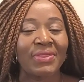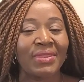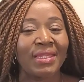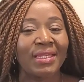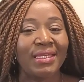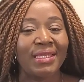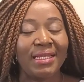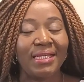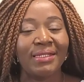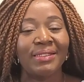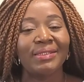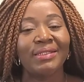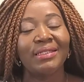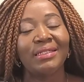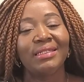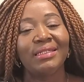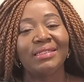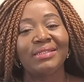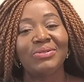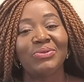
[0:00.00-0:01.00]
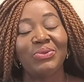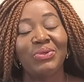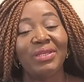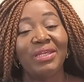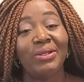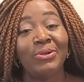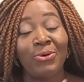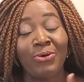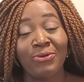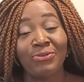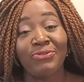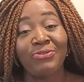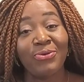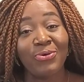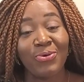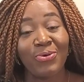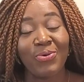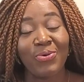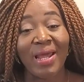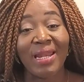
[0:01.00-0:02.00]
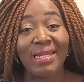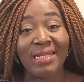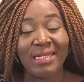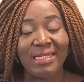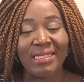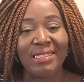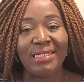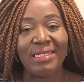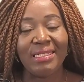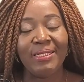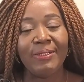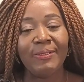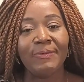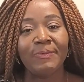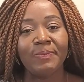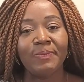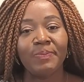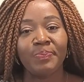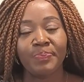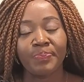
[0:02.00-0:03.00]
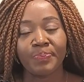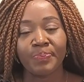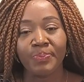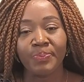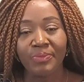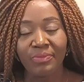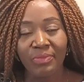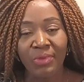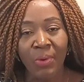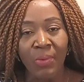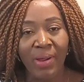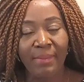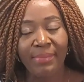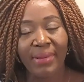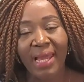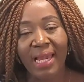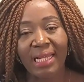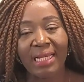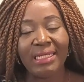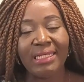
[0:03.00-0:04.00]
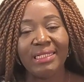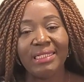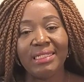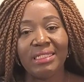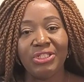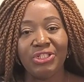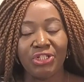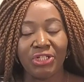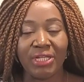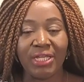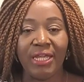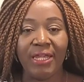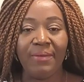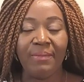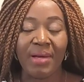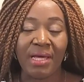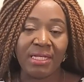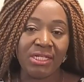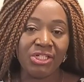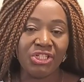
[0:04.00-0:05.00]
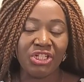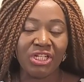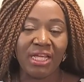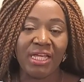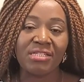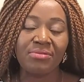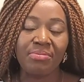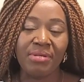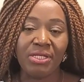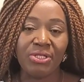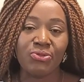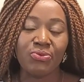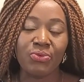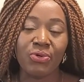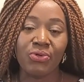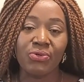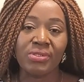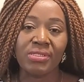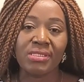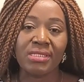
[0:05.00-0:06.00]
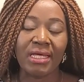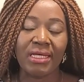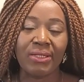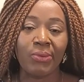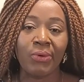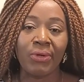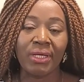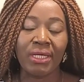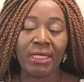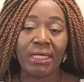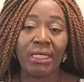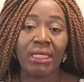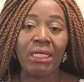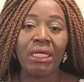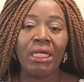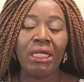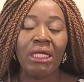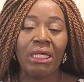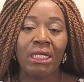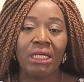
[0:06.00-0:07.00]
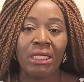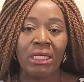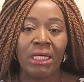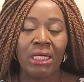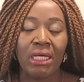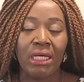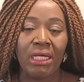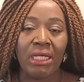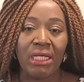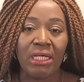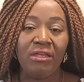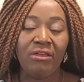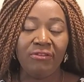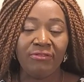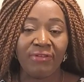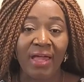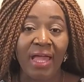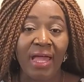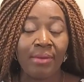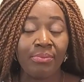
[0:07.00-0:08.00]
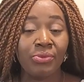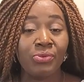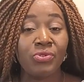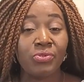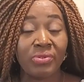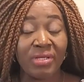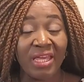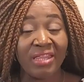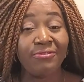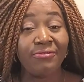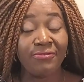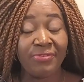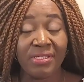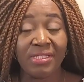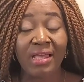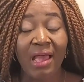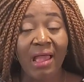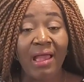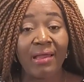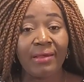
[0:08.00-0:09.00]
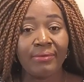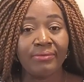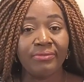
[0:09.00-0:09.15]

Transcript: Yeah. So he called for one lady, one black lady. She came and then she explained to us that, okay, if I happen to get a visa